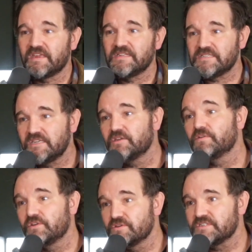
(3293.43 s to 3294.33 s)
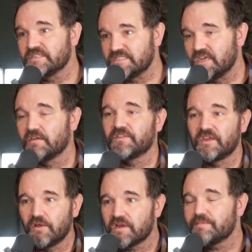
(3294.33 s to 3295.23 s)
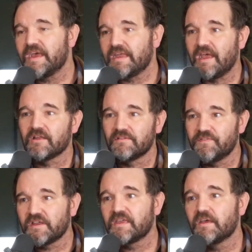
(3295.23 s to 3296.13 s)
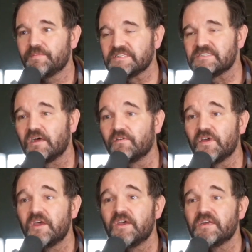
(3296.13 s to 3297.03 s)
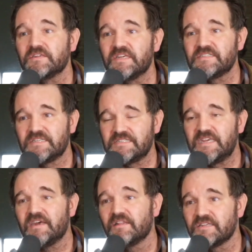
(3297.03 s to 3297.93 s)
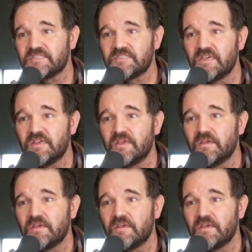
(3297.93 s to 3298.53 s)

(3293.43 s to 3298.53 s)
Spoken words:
the continued use itself, the going back out, the fucking up itself doesn't tell us